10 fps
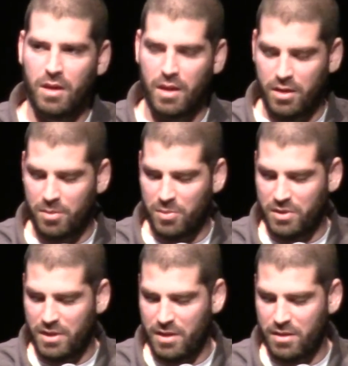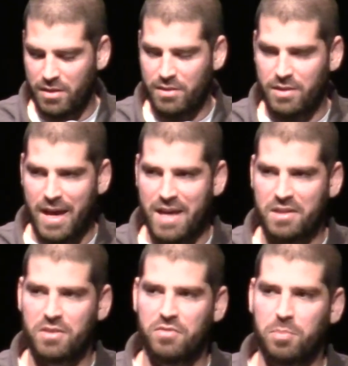And number 10 is
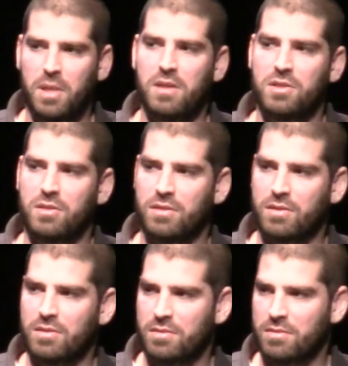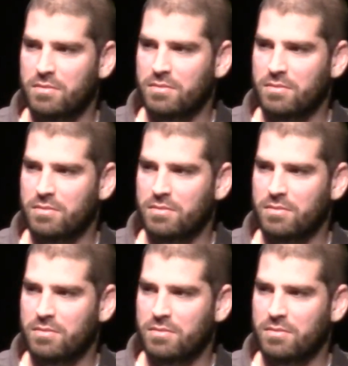active patience.